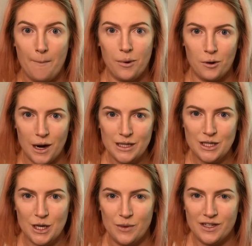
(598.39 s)

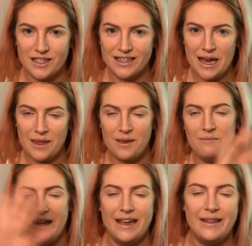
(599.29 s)
bronzer, which is like the
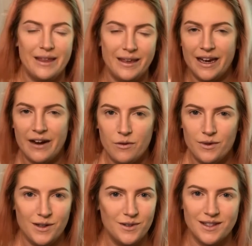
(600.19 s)
main thing that
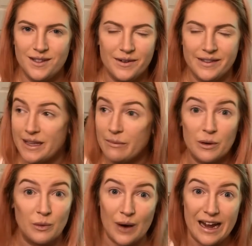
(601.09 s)
everyone uses during the
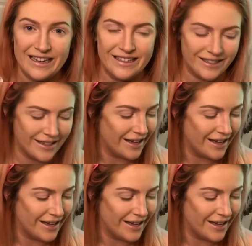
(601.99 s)
summer, right?